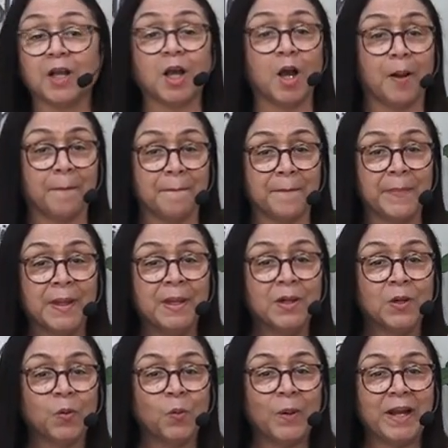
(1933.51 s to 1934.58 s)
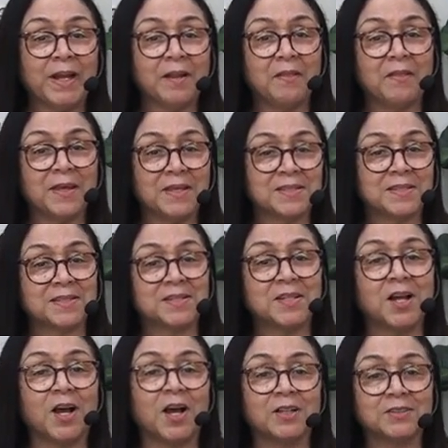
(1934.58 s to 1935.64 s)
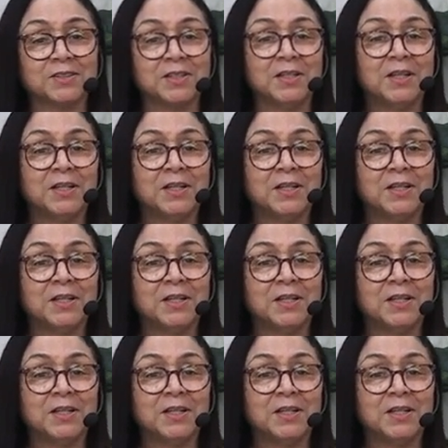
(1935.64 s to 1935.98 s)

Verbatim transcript: come when they start